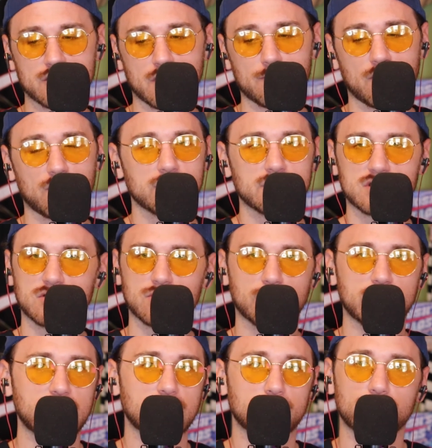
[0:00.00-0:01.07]
I'm always
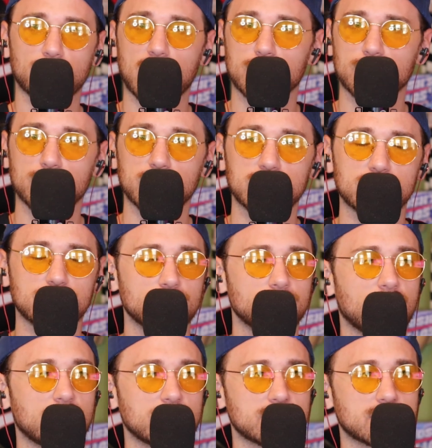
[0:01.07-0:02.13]
tweeting, probably too
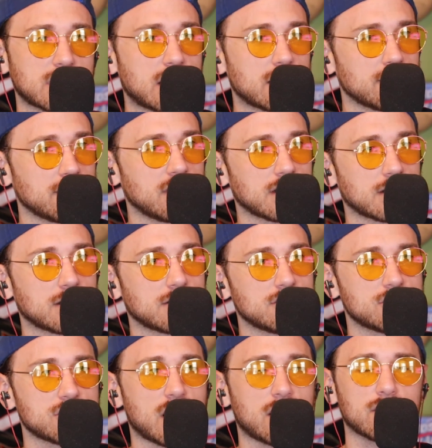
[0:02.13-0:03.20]
much, kind of like
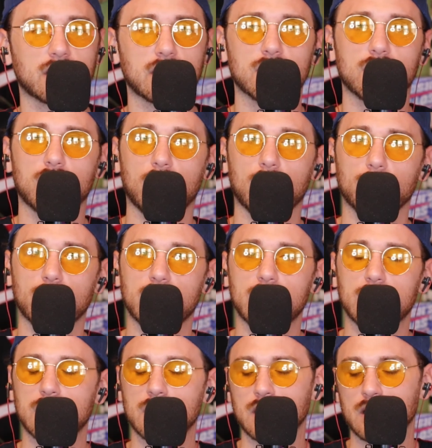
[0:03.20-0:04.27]
shouting in a hallway,